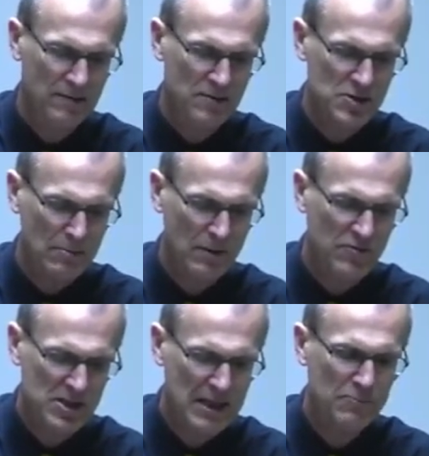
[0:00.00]
Some of
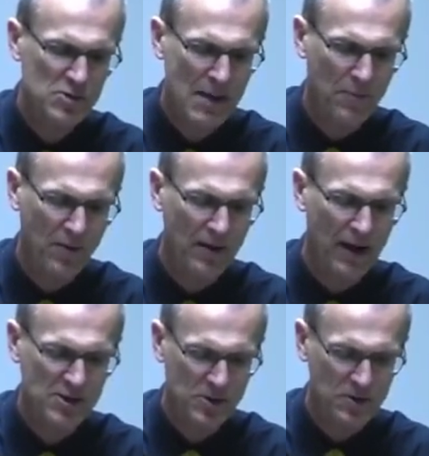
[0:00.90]
us get
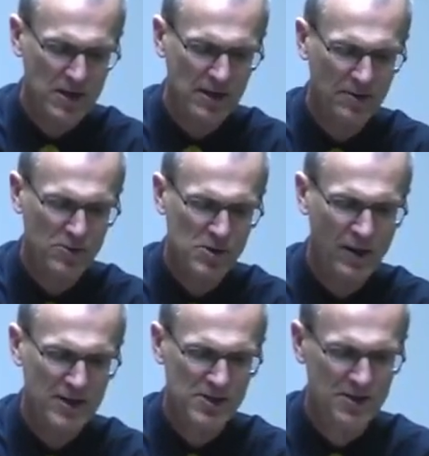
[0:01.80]
suppers so we get those
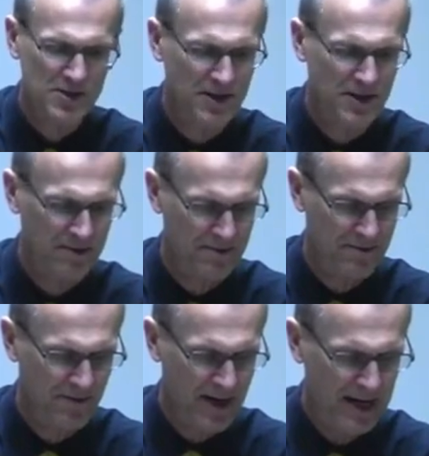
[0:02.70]
questions done,
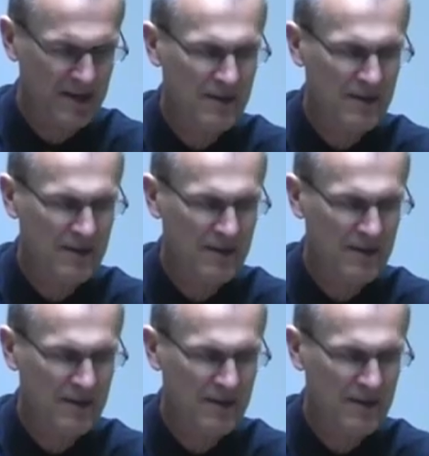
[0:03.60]
right?